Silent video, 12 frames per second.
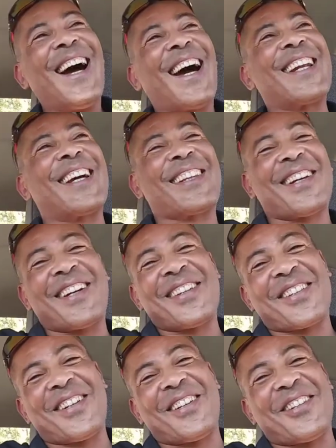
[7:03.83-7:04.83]
And I thought I
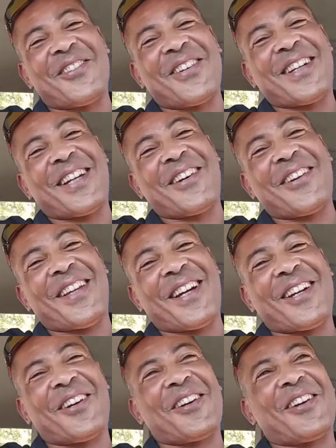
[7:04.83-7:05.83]
was going to do a
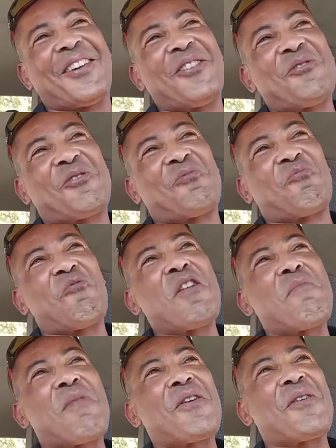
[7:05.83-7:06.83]
Carolina Ghost
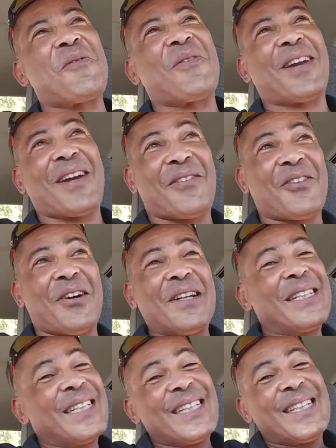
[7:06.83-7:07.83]
Reaper or whatever.
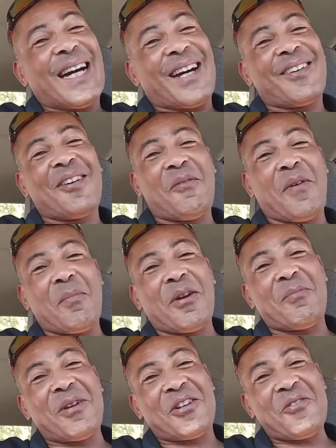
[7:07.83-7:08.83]
I don't know if I'm going
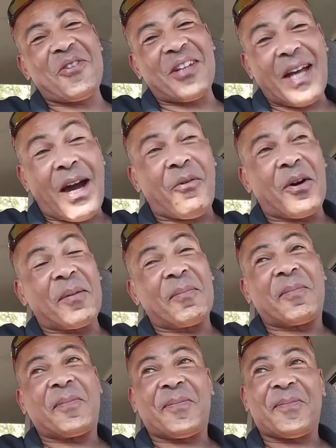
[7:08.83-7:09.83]
to be doing that
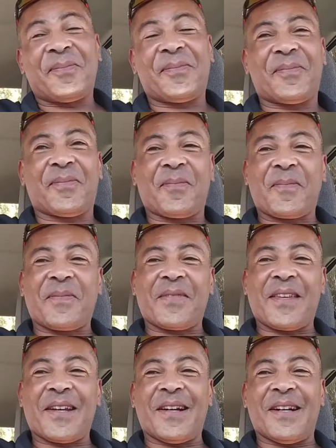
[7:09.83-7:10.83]
one.
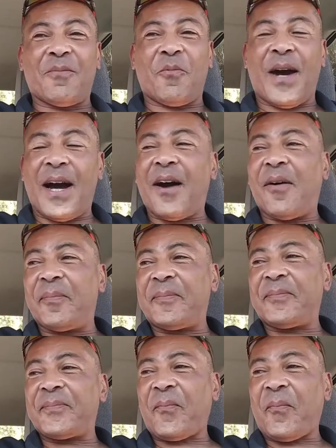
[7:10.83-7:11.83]
Wow.
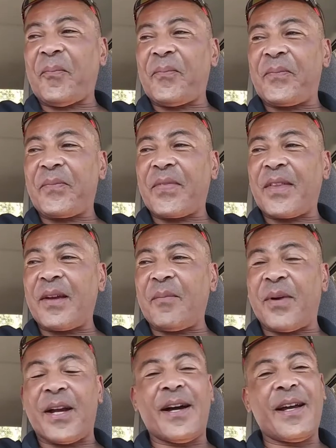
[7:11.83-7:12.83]

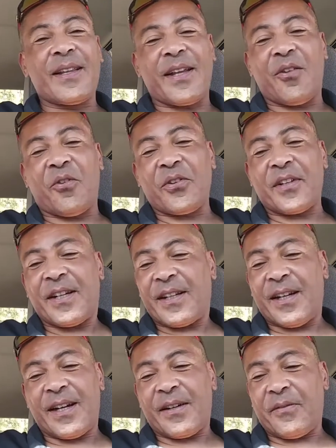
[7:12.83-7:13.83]
But I ate that whole thing
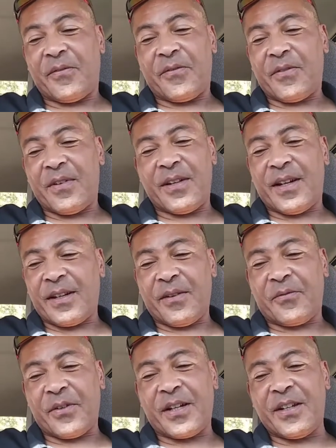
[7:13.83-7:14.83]
like a
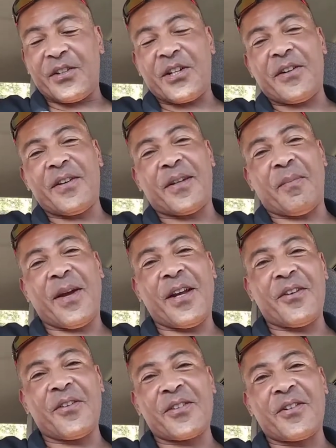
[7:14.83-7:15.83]
freaking cherry tomato.